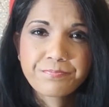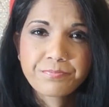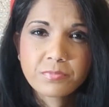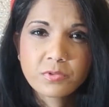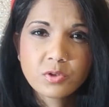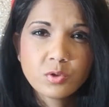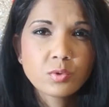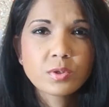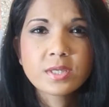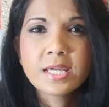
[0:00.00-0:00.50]

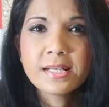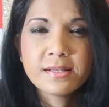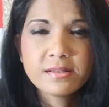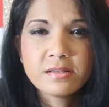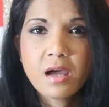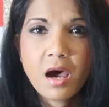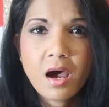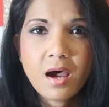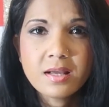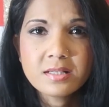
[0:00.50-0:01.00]
you
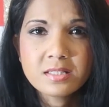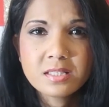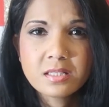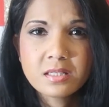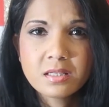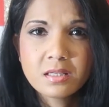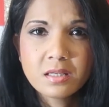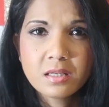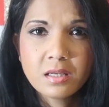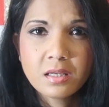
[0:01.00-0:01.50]
cannot,
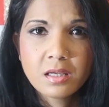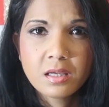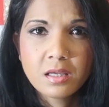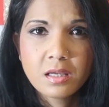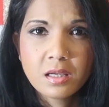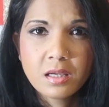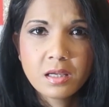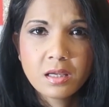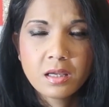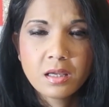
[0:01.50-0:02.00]

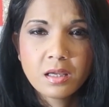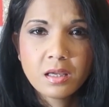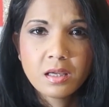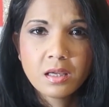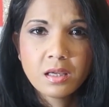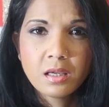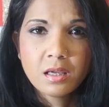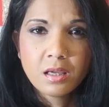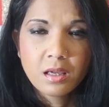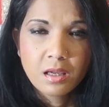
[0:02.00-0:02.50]

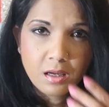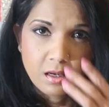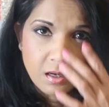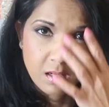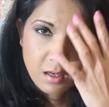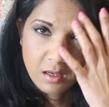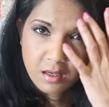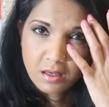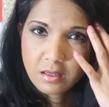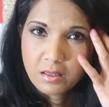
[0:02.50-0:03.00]

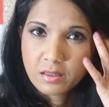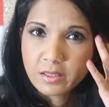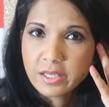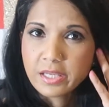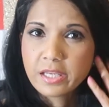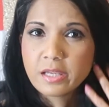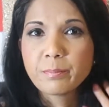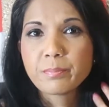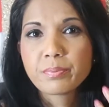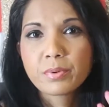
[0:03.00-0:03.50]

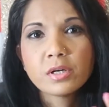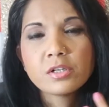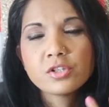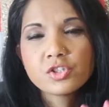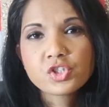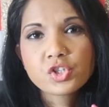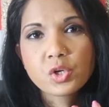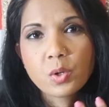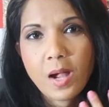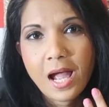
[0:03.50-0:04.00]
it
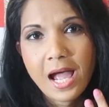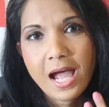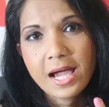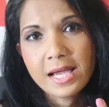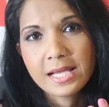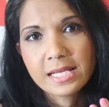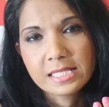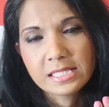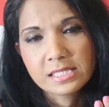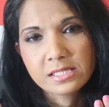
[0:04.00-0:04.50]
burns your
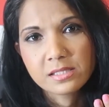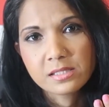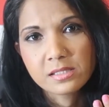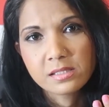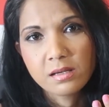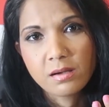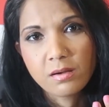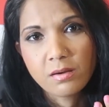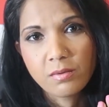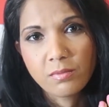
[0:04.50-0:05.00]
eyes
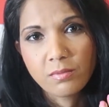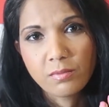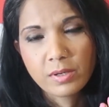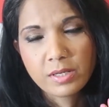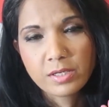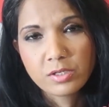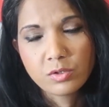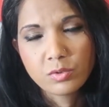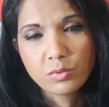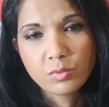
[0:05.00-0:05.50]

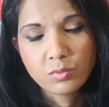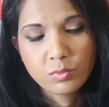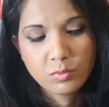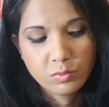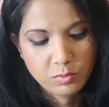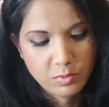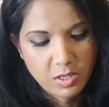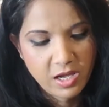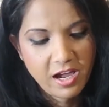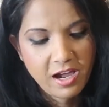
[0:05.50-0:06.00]
when you
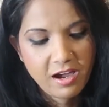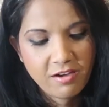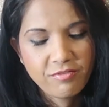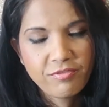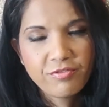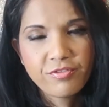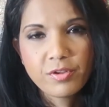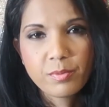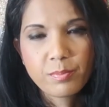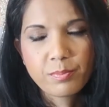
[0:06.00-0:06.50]

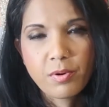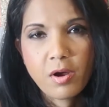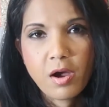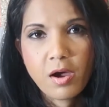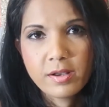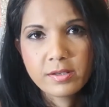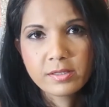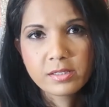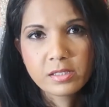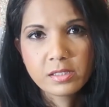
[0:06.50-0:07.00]
have the
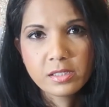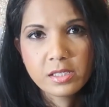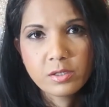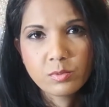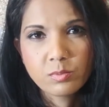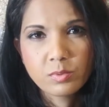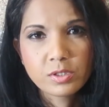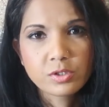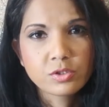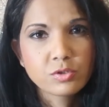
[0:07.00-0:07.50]

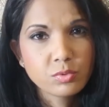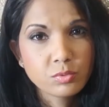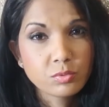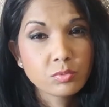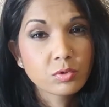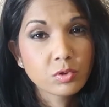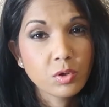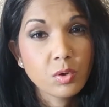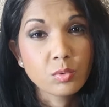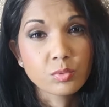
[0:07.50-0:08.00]
liquid too
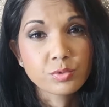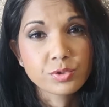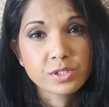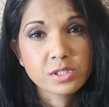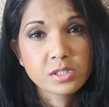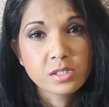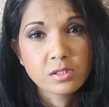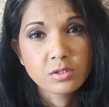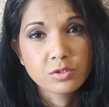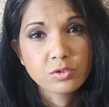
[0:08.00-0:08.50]

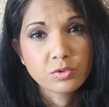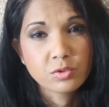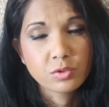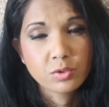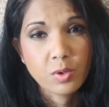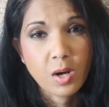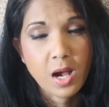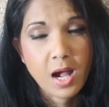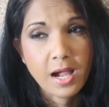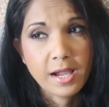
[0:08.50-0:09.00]
close to
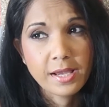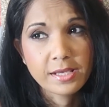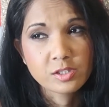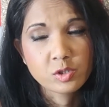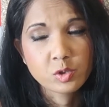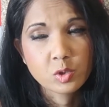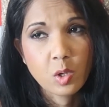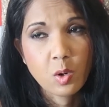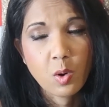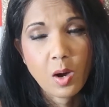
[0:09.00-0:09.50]
your eyes.
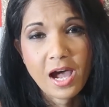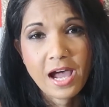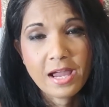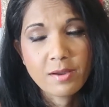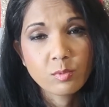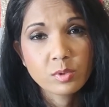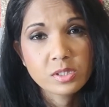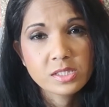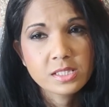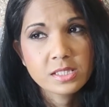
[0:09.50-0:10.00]
So
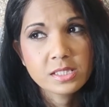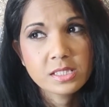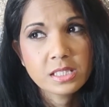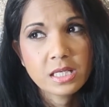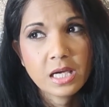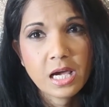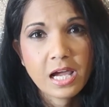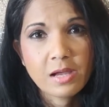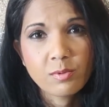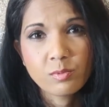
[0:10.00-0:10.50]
I
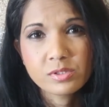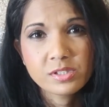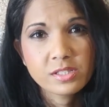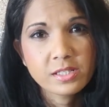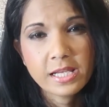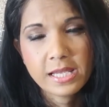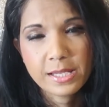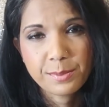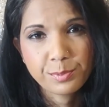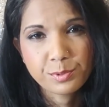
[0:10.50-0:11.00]
wasn't
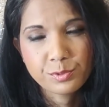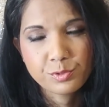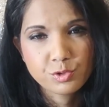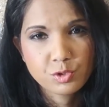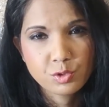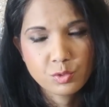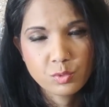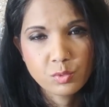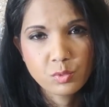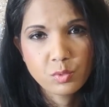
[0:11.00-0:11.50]
able
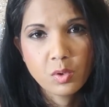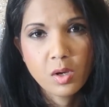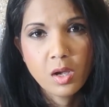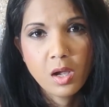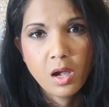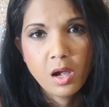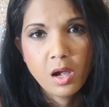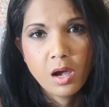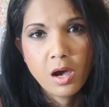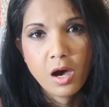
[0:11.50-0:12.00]
to
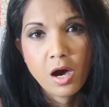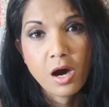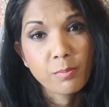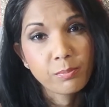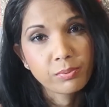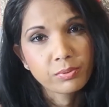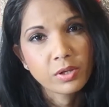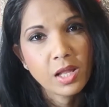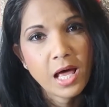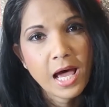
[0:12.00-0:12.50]

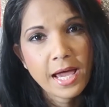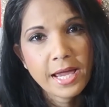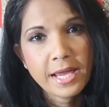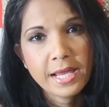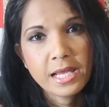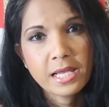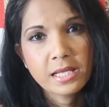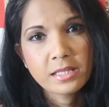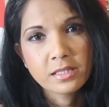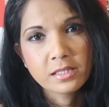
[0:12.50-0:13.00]

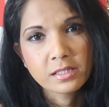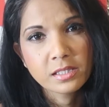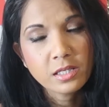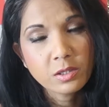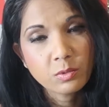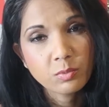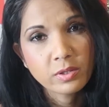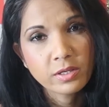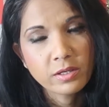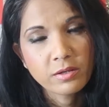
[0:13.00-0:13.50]
apply the
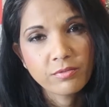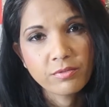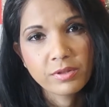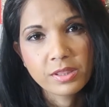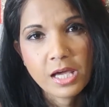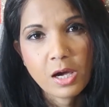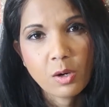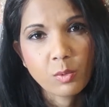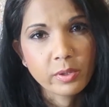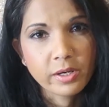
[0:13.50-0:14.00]
liquid
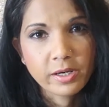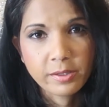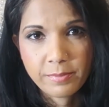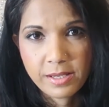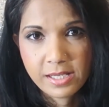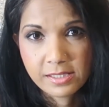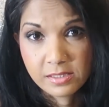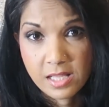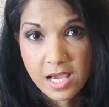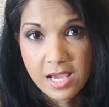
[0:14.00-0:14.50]
without wearing
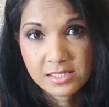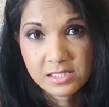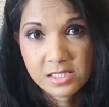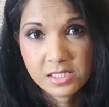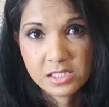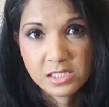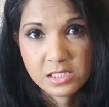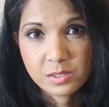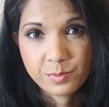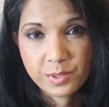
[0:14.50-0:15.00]
my
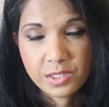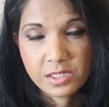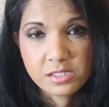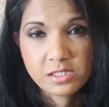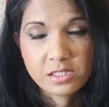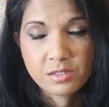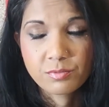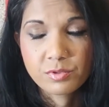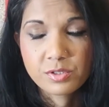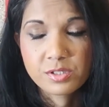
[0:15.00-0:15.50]
glasses
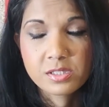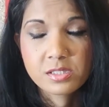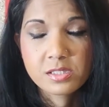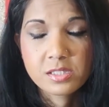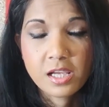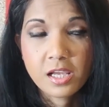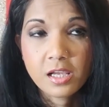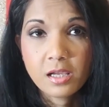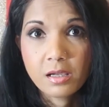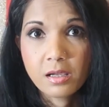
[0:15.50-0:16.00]
because it
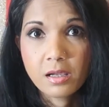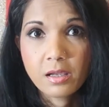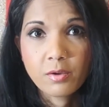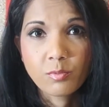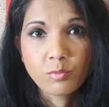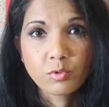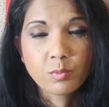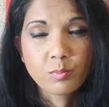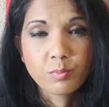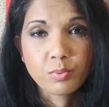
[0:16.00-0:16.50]

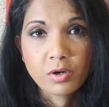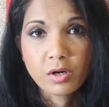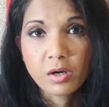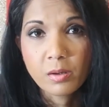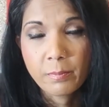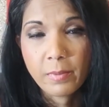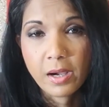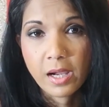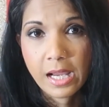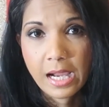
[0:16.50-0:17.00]
would
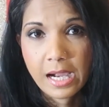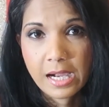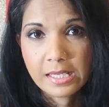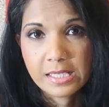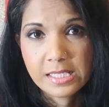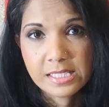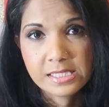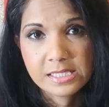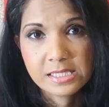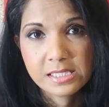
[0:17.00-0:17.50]
burn my
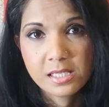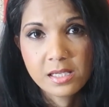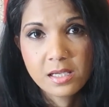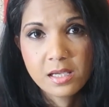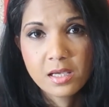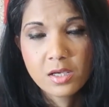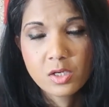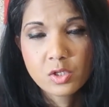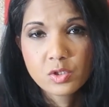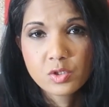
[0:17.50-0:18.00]
eyes.
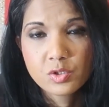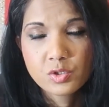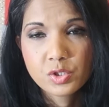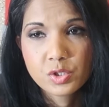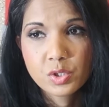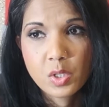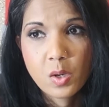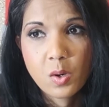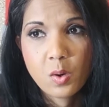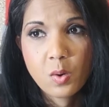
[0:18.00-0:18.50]

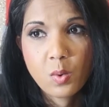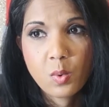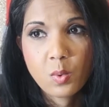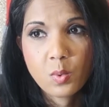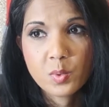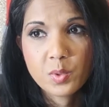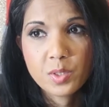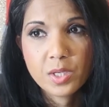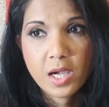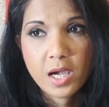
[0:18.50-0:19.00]
So
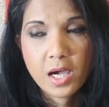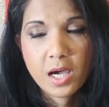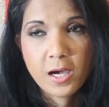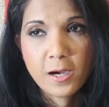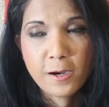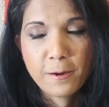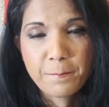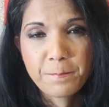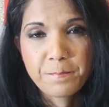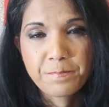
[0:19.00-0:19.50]

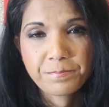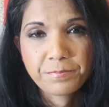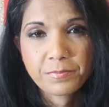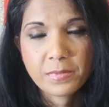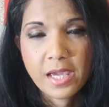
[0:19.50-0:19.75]
when